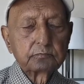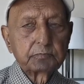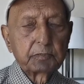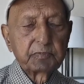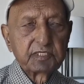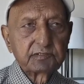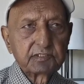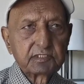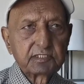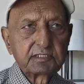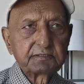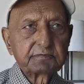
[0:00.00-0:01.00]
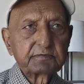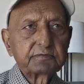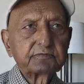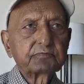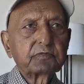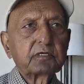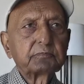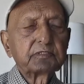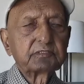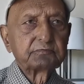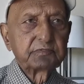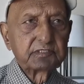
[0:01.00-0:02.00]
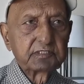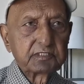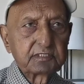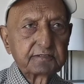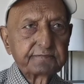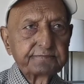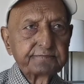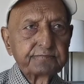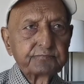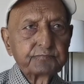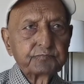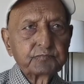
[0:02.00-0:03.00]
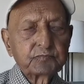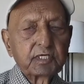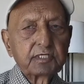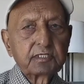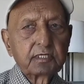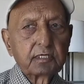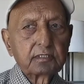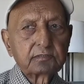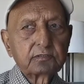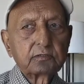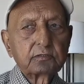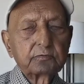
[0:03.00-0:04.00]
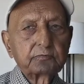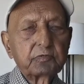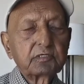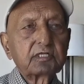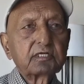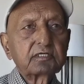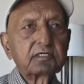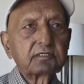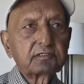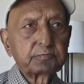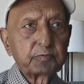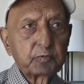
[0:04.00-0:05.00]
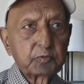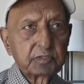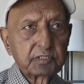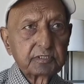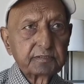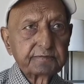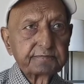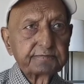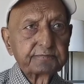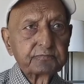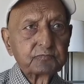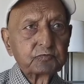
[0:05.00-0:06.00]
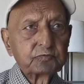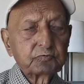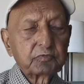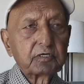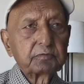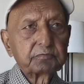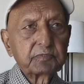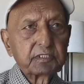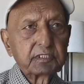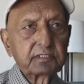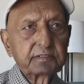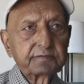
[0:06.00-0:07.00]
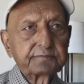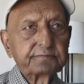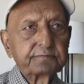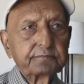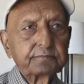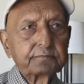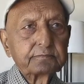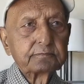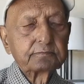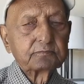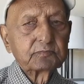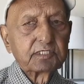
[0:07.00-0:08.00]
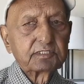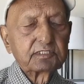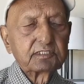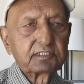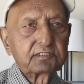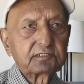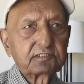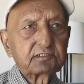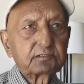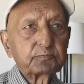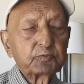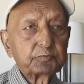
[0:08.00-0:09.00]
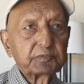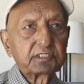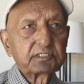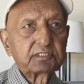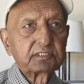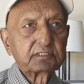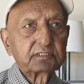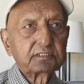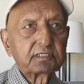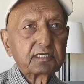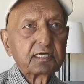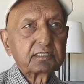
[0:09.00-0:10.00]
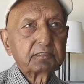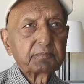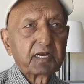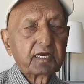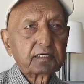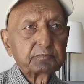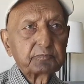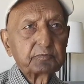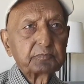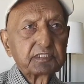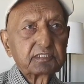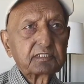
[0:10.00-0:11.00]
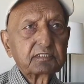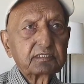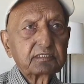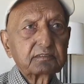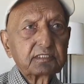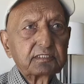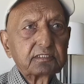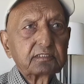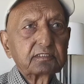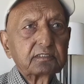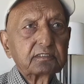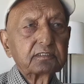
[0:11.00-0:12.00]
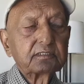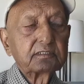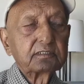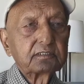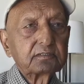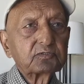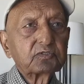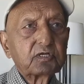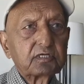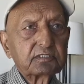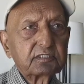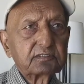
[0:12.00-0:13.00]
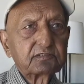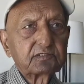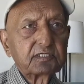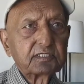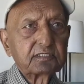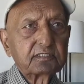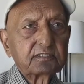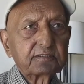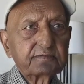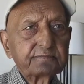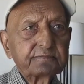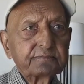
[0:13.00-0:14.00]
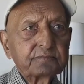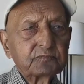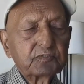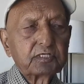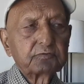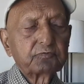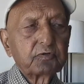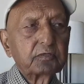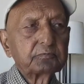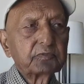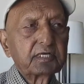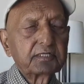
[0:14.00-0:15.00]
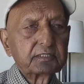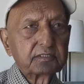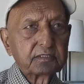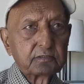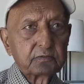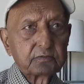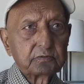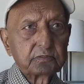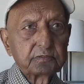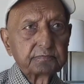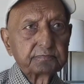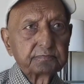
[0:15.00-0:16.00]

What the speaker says: publicity from his visit, and also fraternal support from the anti-racist movement and black movement in United States. And from then on,